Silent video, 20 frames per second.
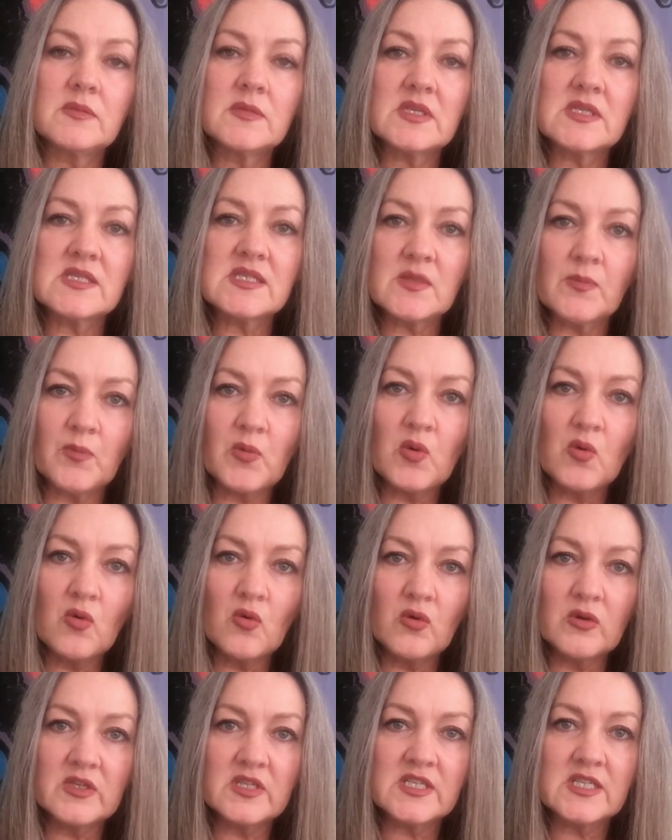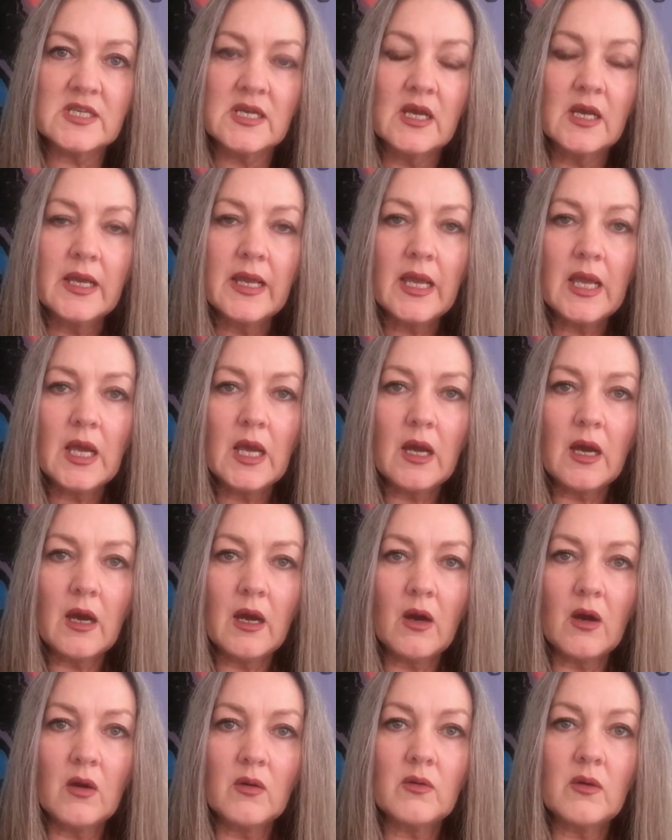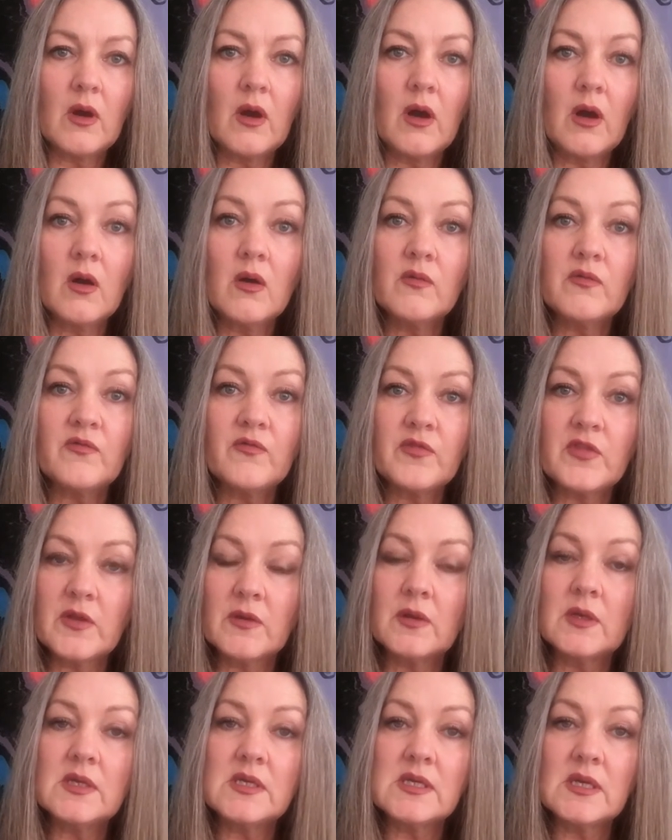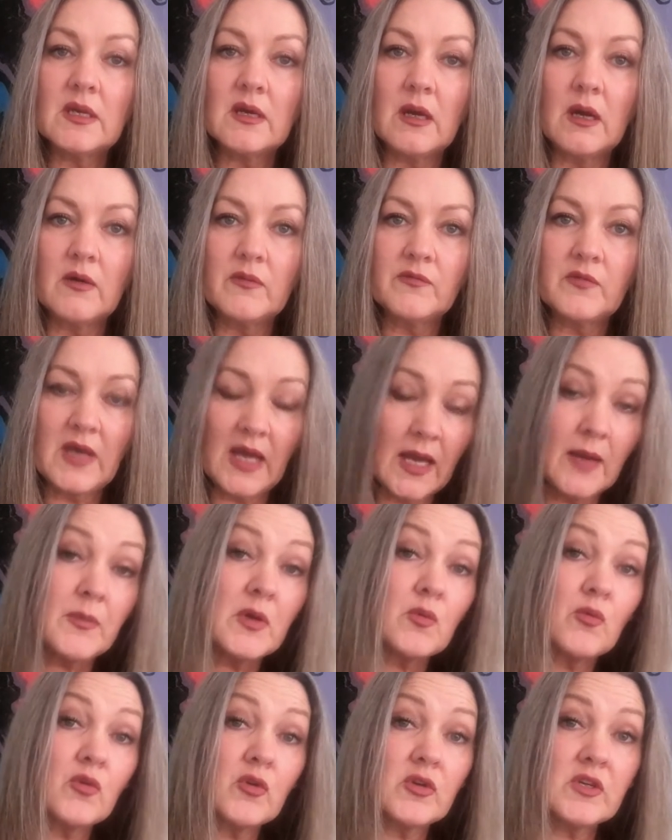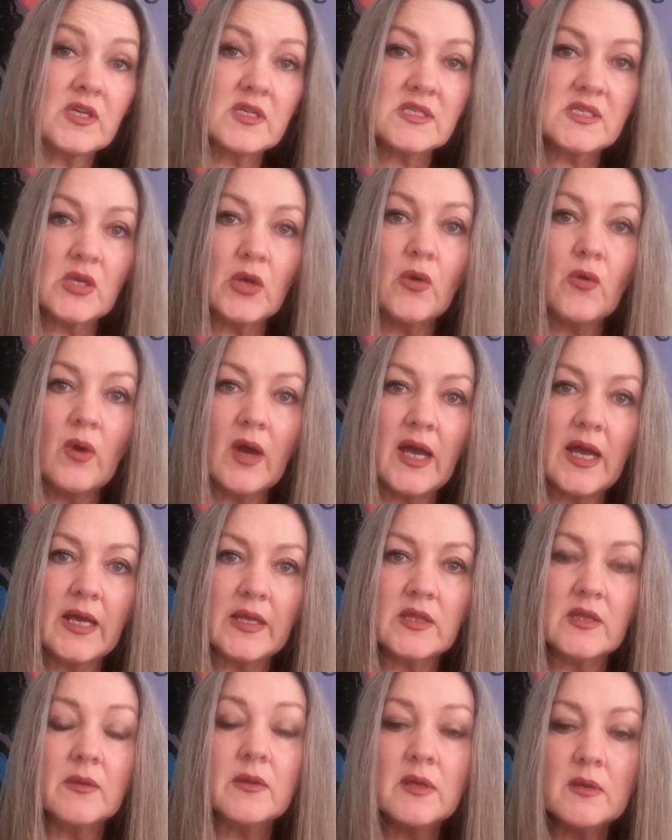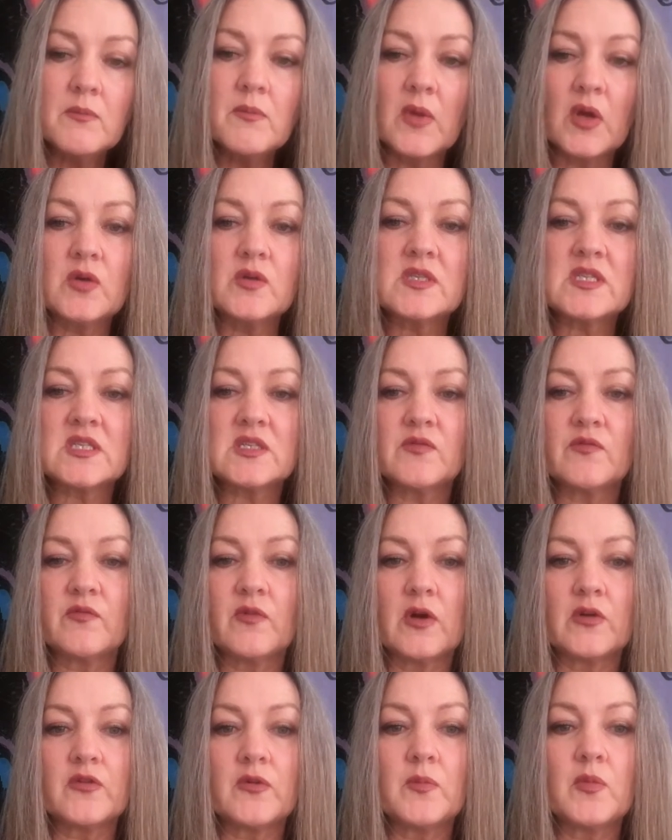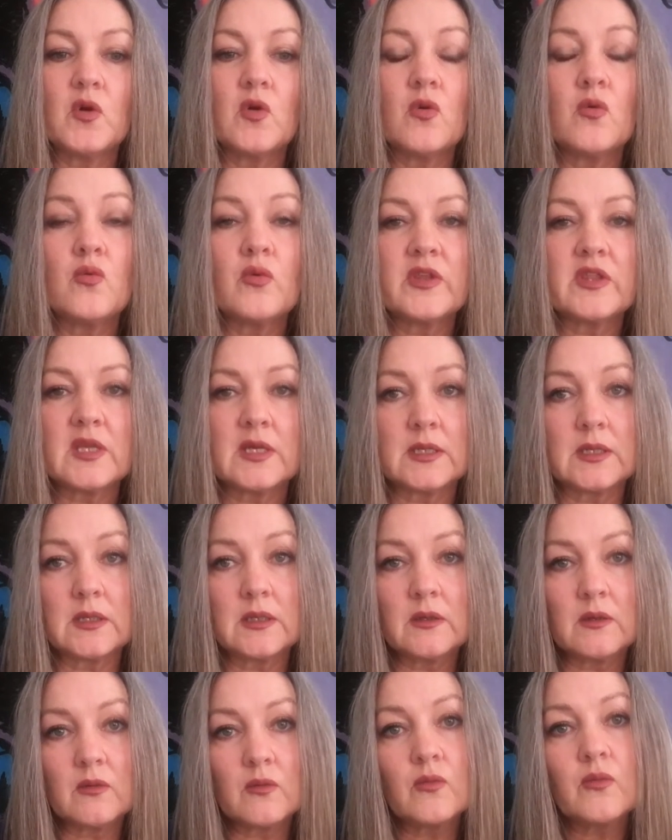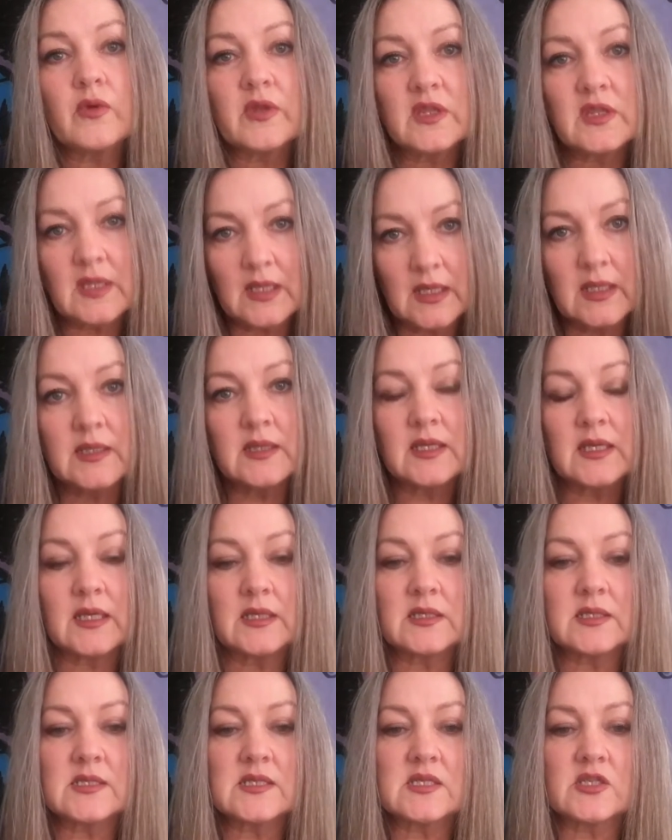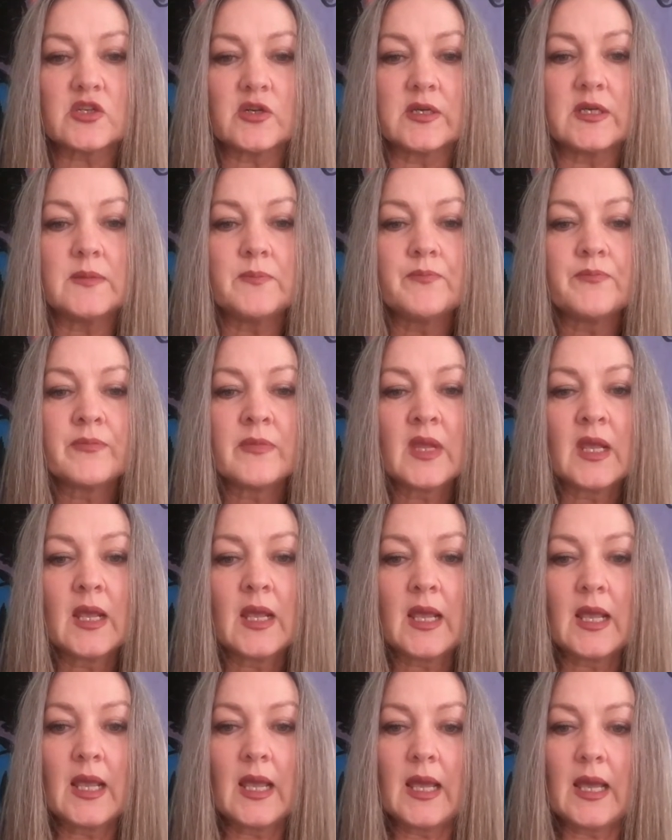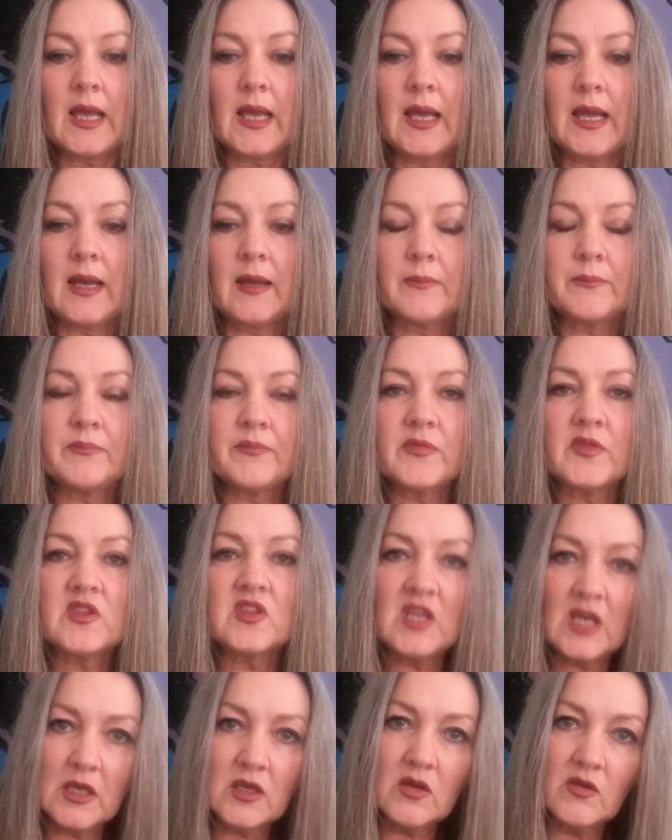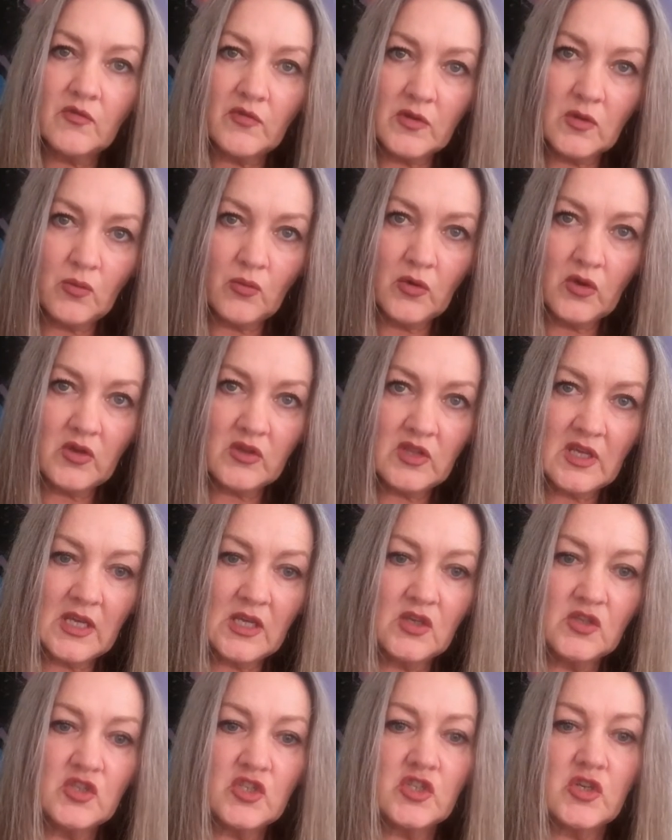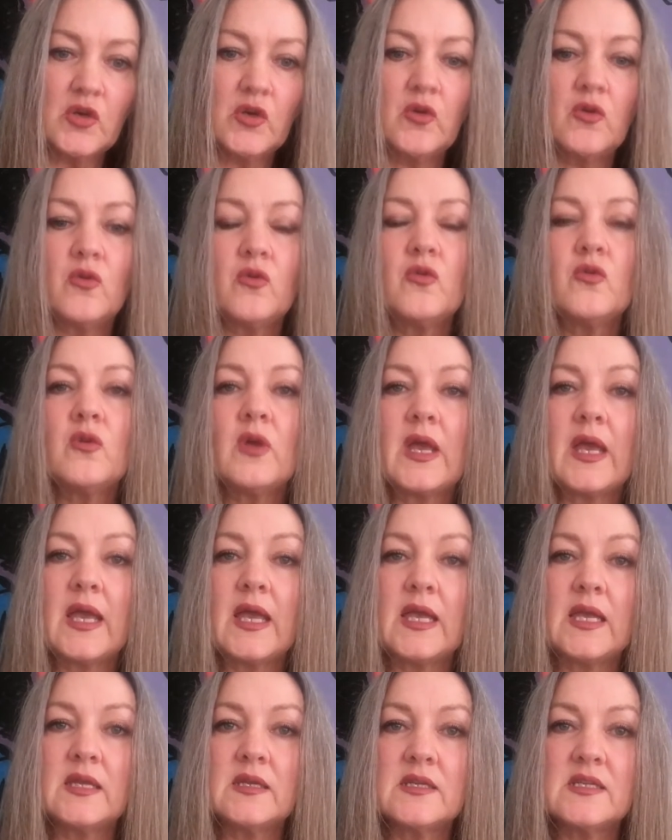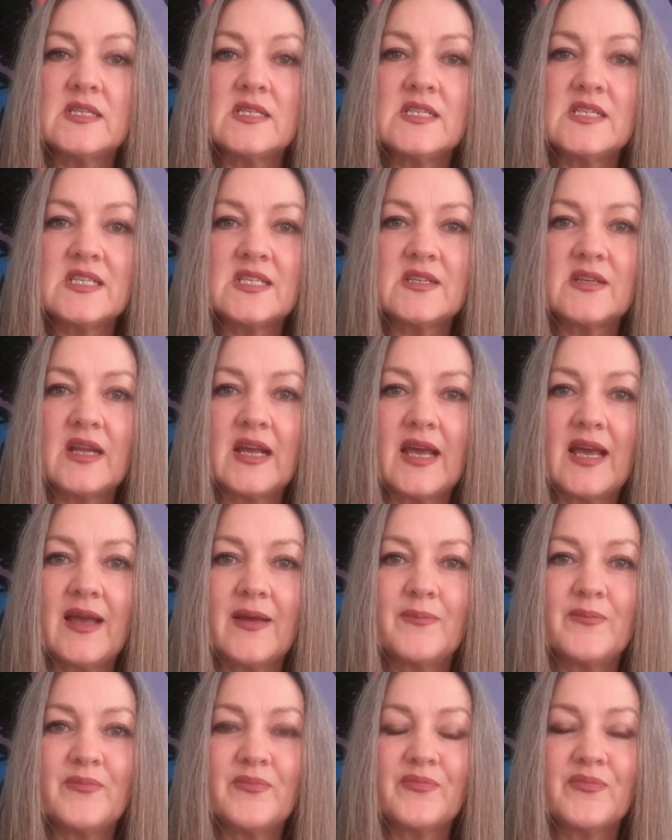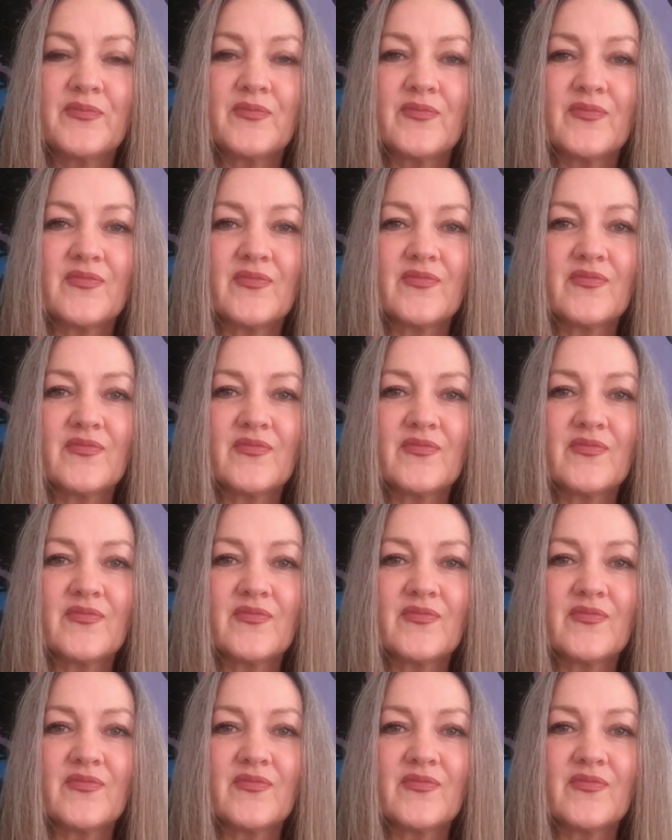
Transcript: support of garment workers who are the most vulnerable within the industry. Thank you for the work that you do, and